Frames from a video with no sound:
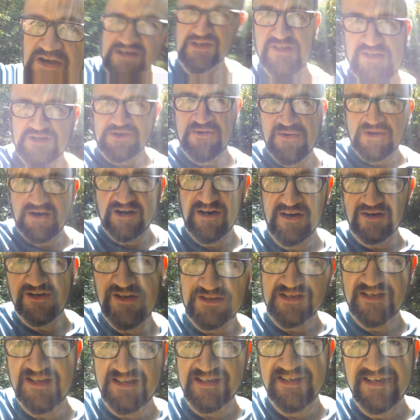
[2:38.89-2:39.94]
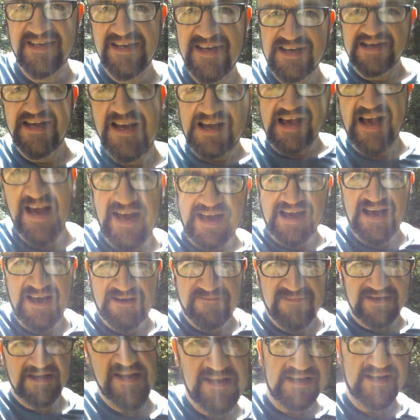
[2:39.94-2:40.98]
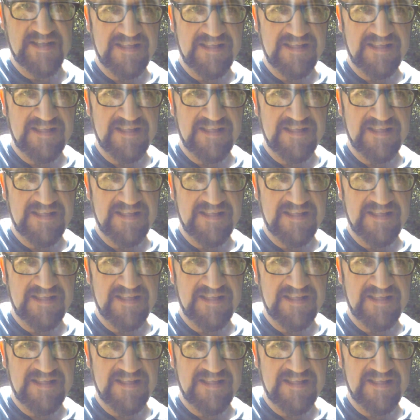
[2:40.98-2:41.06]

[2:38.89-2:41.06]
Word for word: worked too hard. Um,